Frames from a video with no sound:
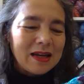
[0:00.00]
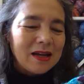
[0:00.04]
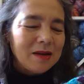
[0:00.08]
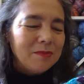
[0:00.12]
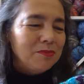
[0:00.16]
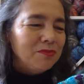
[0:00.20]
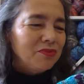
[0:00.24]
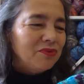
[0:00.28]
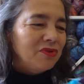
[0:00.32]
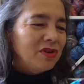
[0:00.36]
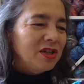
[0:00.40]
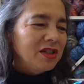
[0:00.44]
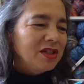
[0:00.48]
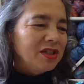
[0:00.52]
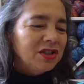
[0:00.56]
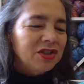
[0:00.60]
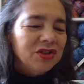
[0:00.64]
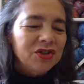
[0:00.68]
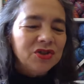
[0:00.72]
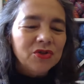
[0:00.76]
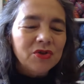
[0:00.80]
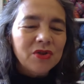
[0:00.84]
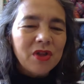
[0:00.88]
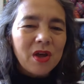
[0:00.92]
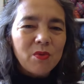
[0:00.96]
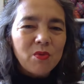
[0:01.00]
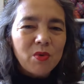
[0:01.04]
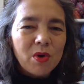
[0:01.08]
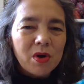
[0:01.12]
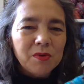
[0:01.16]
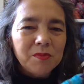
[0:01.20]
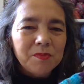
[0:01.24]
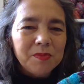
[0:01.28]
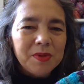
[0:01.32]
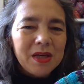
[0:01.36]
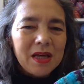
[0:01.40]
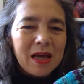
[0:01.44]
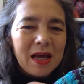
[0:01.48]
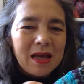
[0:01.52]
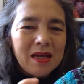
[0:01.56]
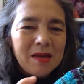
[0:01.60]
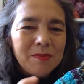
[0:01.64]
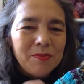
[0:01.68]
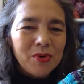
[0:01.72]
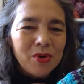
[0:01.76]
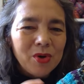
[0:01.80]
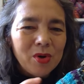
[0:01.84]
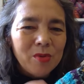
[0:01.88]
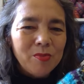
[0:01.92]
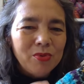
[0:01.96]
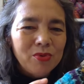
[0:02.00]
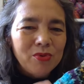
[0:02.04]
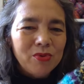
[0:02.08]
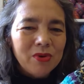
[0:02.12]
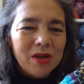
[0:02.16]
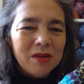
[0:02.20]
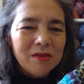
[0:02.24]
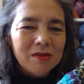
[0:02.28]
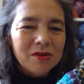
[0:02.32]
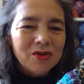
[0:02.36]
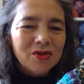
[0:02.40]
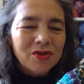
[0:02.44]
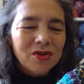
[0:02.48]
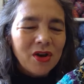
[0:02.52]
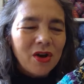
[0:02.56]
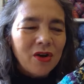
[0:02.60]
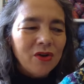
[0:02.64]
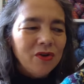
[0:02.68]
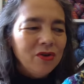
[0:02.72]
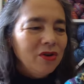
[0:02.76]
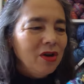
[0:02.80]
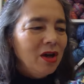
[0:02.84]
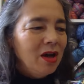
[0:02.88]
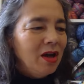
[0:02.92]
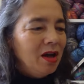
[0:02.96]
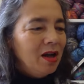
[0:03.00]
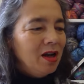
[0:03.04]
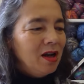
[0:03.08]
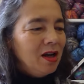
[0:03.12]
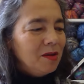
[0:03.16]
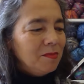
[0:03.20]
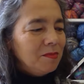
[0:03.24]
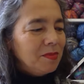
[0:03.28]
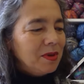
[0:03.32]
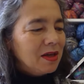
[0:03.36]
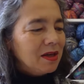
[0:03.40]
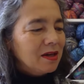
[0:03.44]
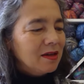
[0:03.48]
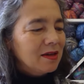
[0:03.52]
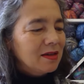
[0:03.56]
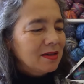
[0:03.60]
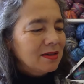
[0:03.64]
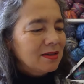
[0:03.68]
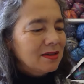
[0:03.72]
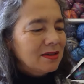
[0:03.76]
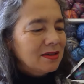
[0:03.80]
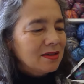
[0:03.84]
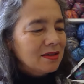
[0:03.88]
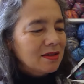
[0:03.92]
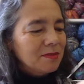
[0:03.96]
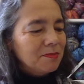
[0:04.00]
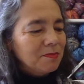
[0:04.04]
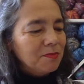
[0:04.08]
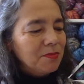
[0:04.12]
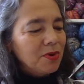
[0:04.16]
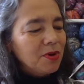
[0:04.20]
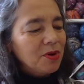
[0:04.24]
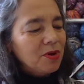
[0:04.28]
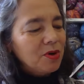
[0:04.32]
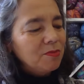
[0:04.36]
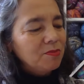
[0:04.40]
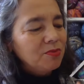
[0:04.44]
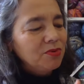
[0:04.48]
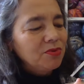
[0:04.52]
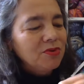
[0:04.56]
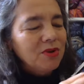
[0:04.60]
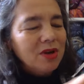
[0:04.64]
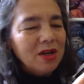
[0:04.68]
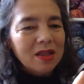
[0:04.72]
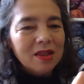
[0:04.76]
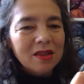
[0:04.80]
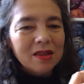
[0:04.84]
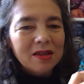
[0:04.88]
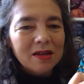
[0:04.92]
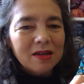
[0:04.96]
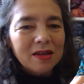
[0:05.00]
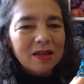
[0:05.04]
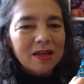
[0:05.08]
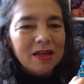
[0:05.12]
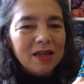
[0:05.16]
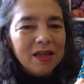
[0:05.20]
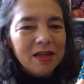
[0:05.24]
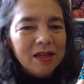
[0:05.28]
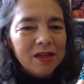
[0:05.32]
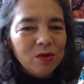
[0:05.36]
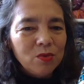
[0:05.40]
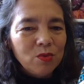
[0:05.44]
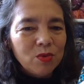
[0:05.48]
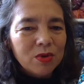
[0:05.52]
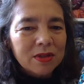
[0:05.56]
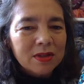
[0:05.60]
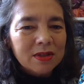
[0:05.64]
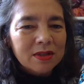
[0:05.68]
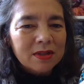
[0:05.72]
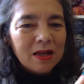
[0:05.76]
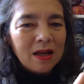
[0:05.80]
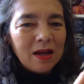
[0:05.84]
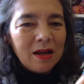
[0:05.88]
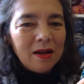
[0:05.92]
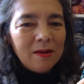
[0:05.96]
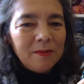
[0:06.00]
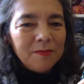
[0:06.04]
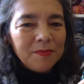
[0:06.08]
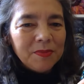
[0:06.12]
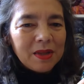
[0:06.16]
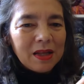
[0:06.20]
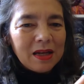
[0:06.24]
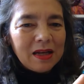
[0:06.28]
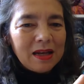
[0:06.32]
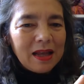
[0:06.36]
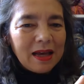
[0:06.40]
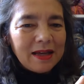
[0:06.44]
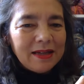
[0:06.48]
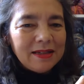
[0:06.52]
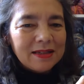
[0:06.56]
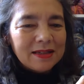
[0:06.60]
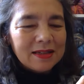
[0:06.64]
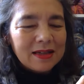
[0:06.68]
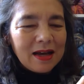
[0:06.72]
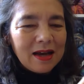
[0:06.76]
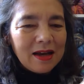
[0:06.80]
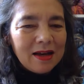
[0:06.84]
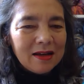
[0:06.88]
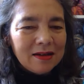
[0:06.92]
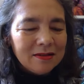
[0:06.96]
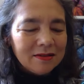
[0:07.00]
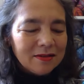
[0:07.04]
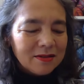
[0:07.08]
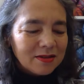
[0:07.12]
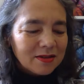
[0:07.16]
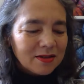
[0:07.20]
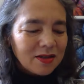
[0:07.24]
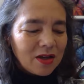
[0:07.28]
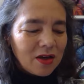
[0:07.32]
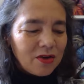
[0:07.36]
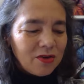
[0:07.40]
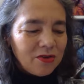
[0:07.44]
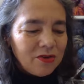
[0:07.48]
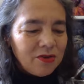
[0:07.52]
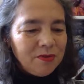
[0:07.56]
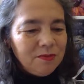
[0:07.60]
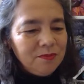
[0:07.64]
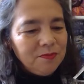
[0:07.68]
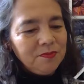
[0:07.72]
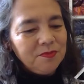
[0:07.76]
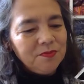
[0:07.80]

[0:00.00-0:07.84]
I'm pretty sure there won't be any purple in the toe because the purple in the heel was later. So